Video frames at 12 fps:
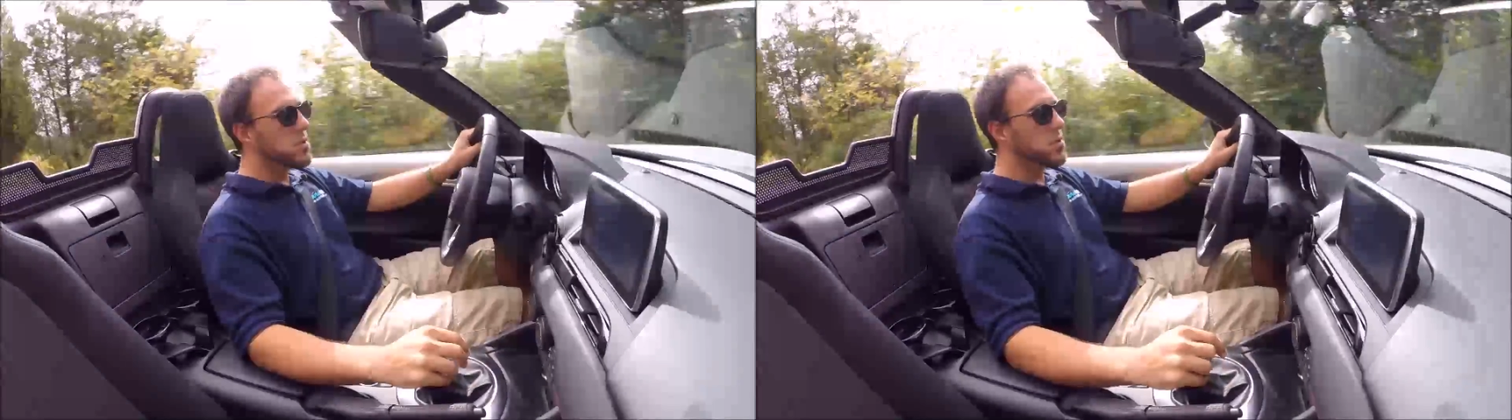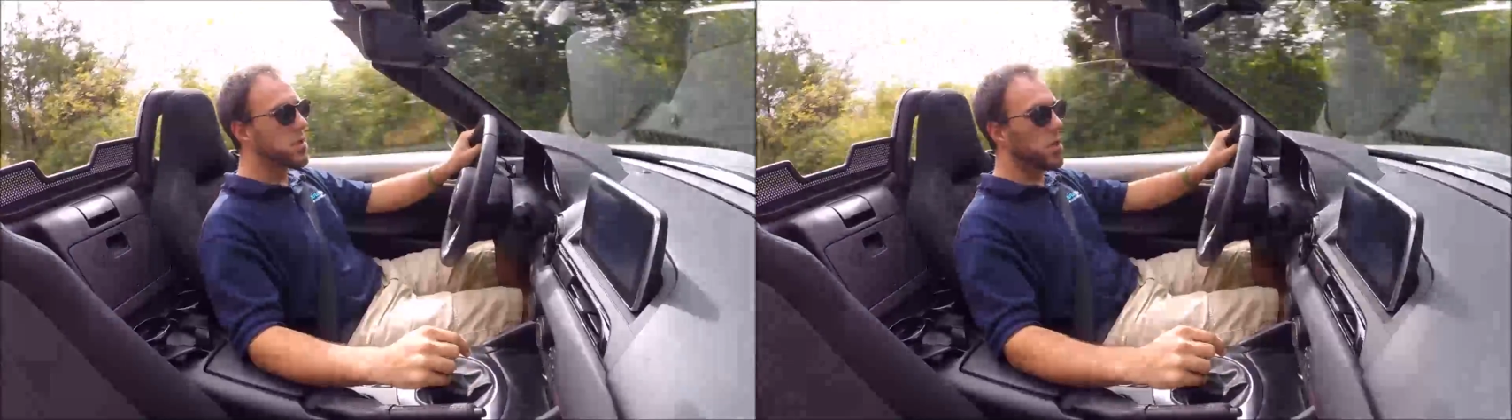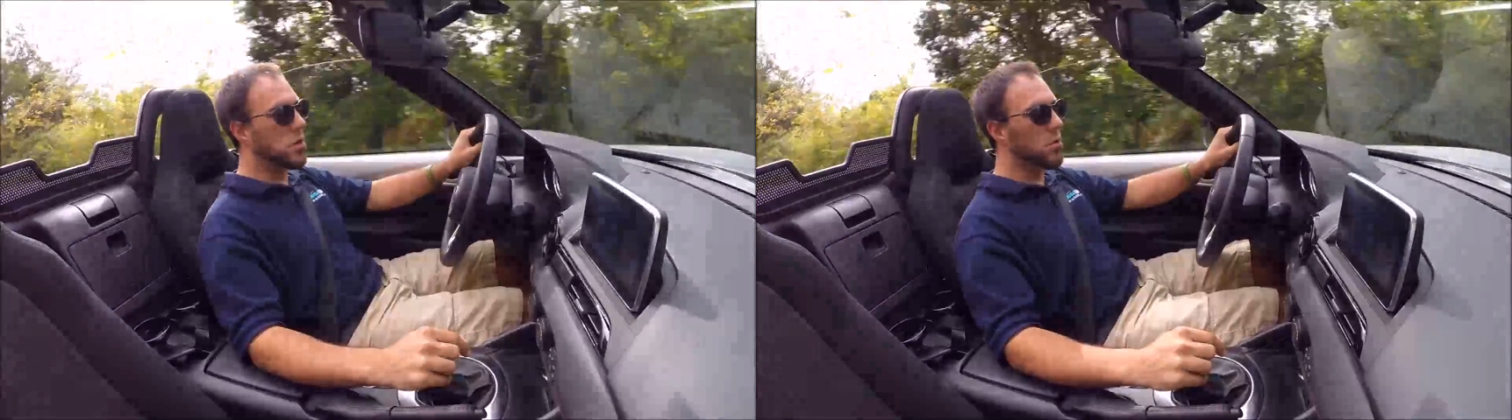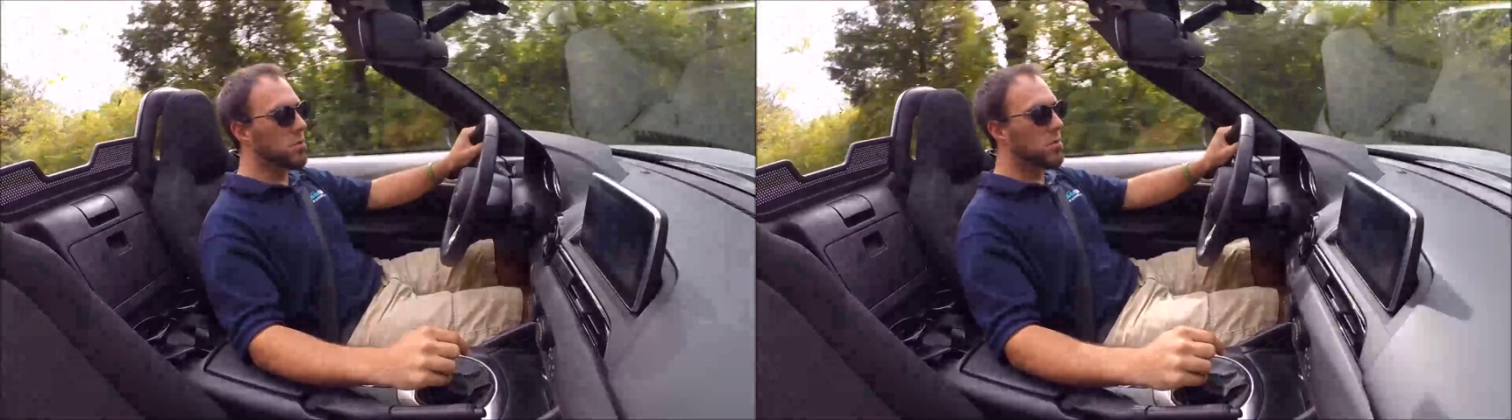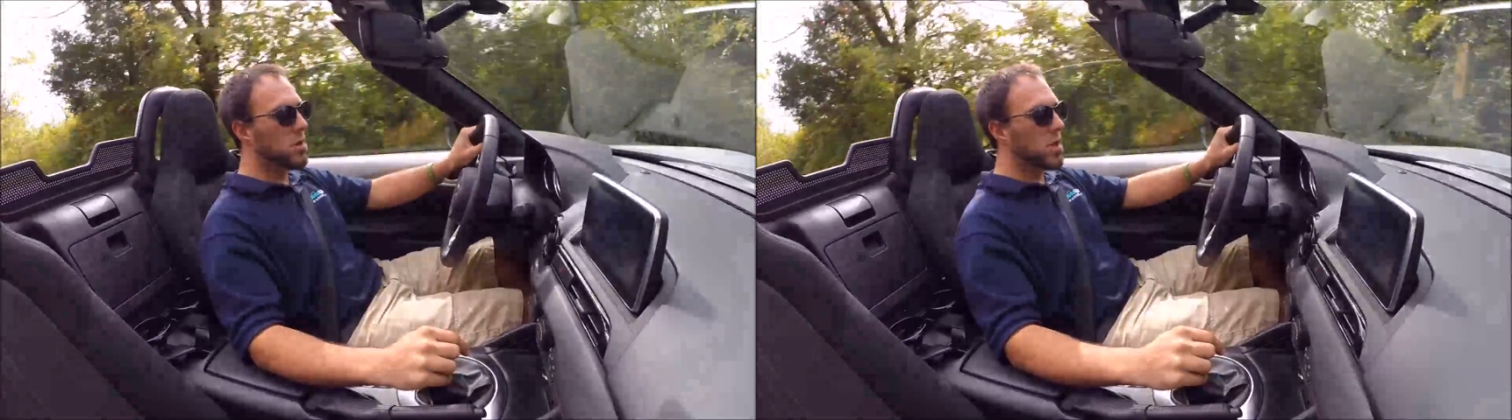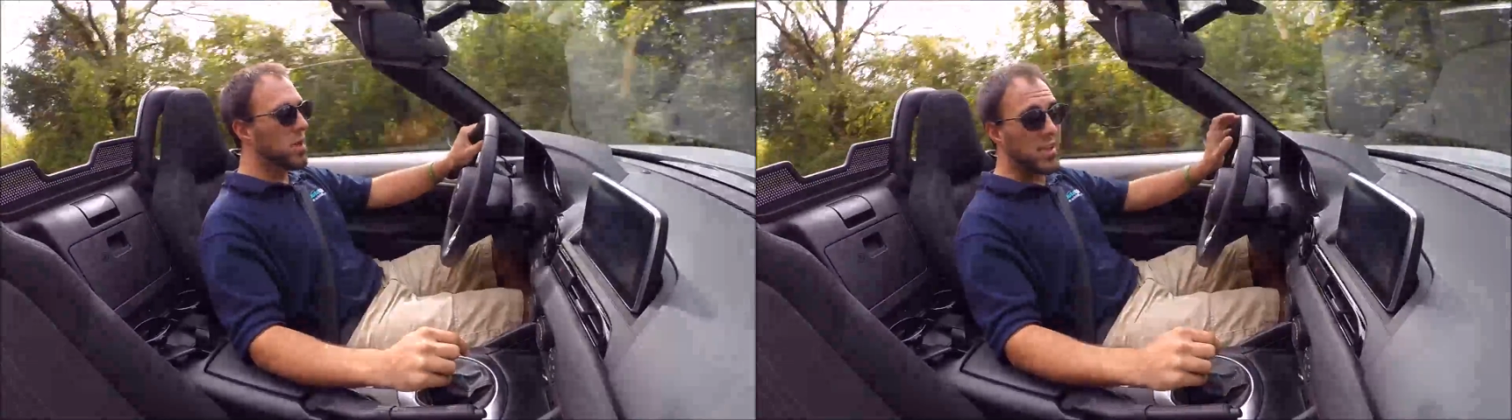So
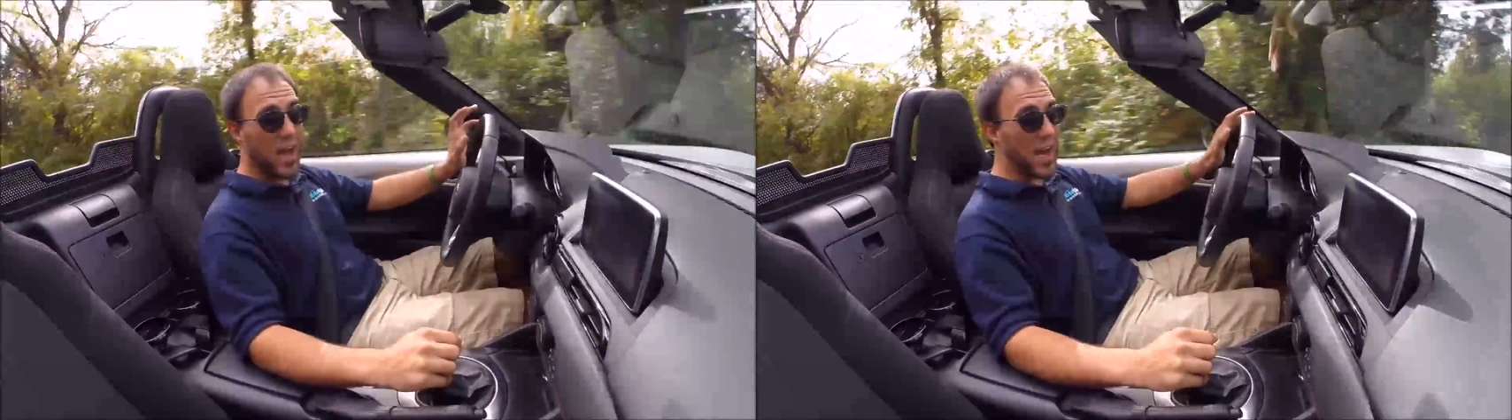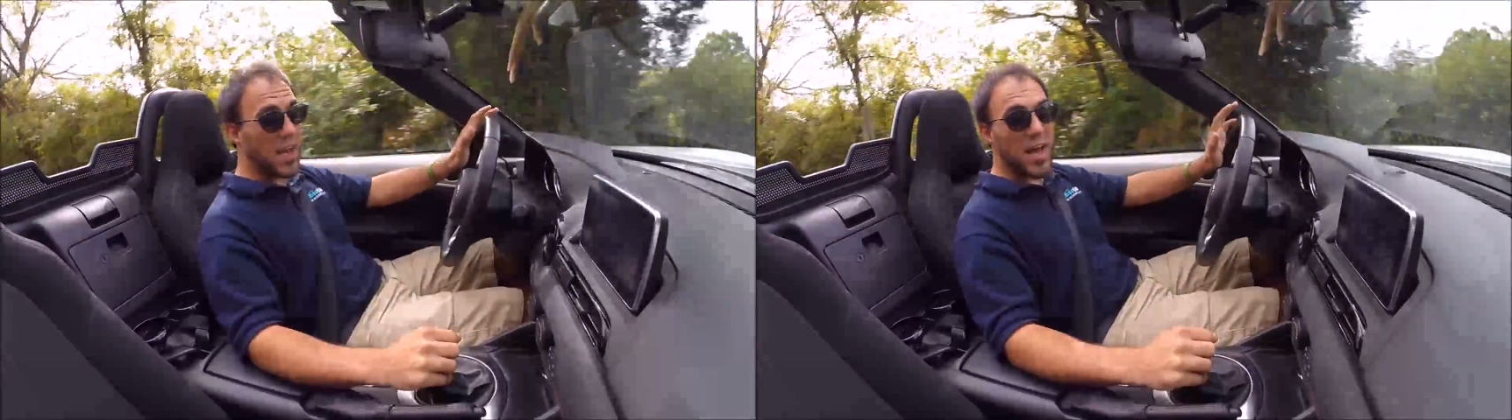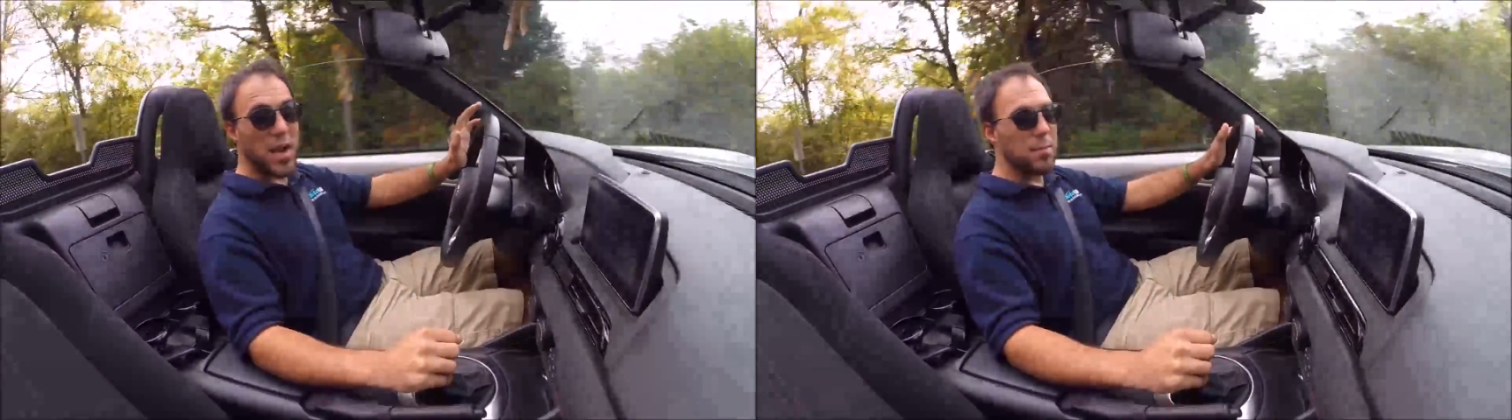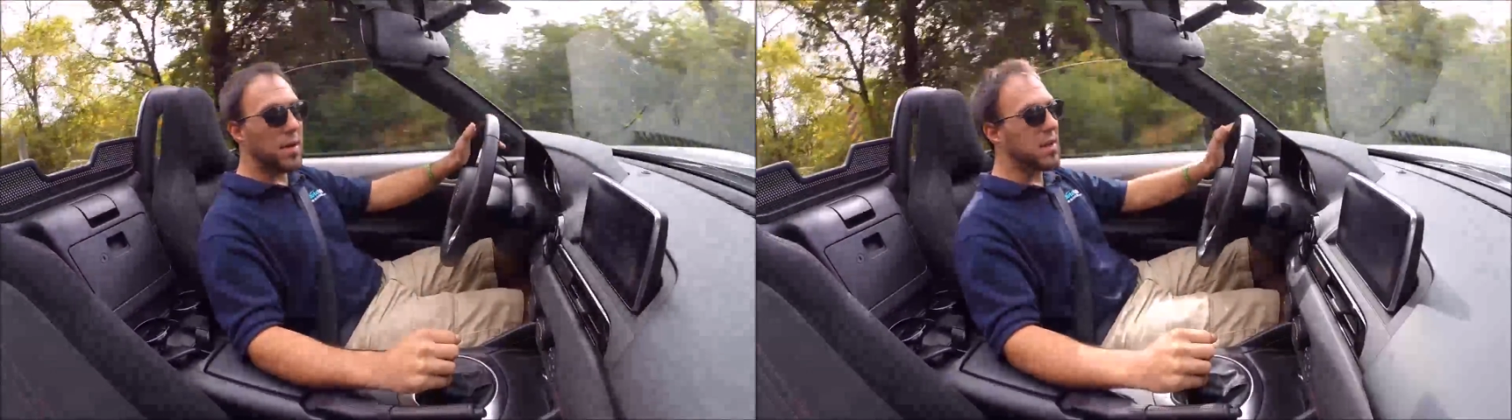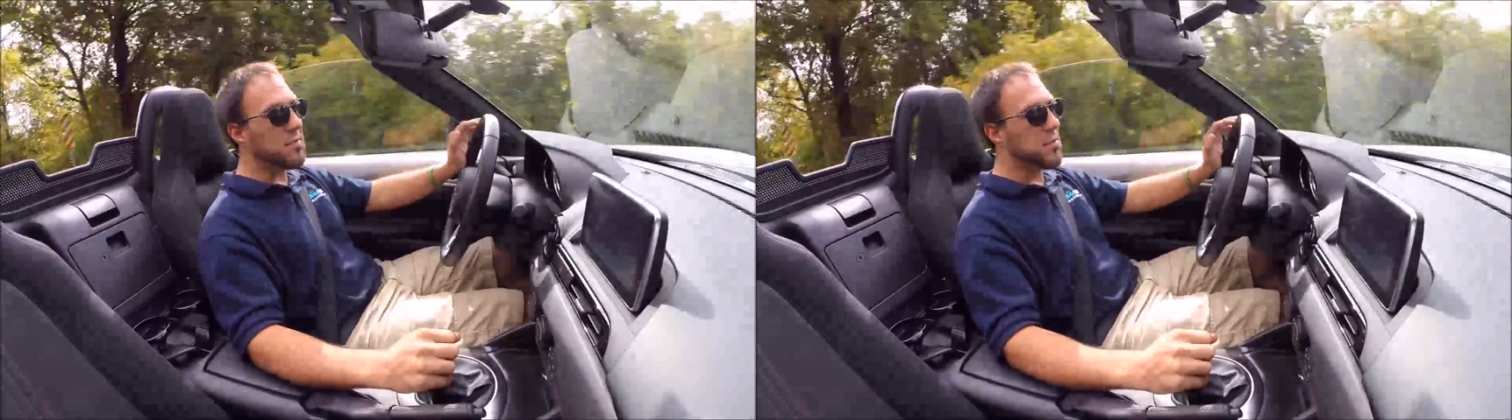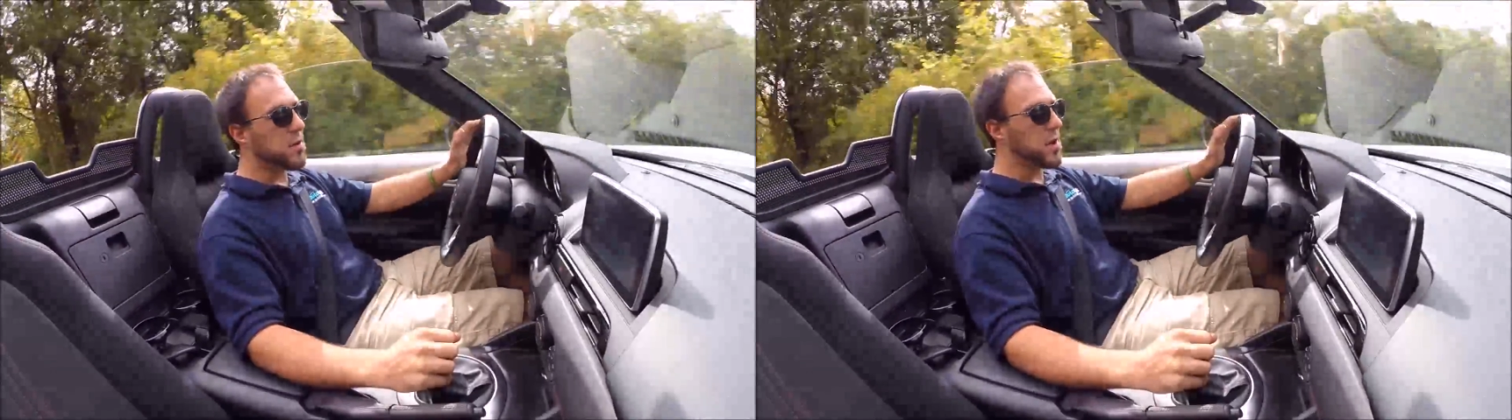not a lot of
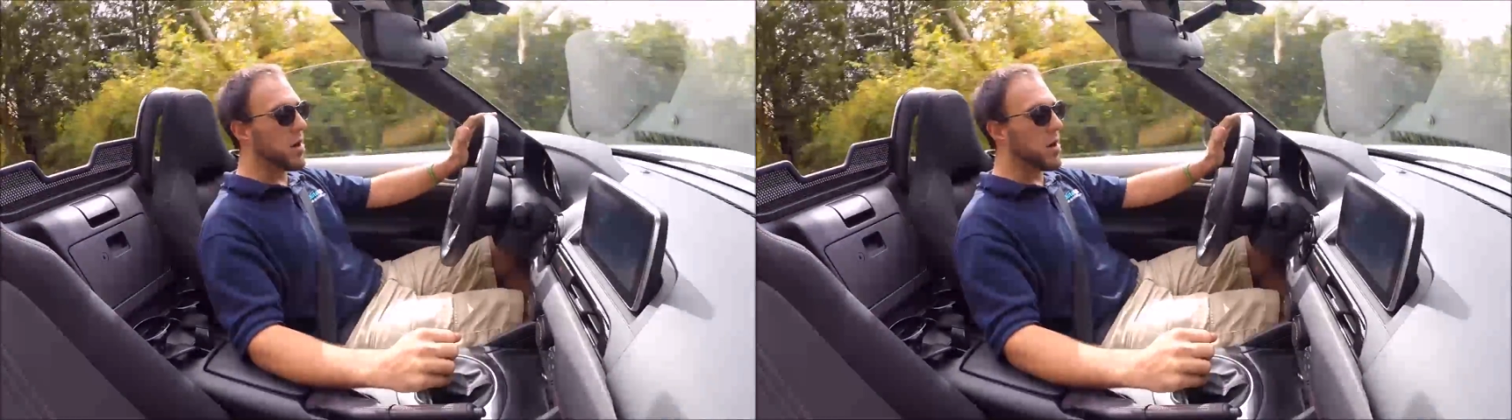money for a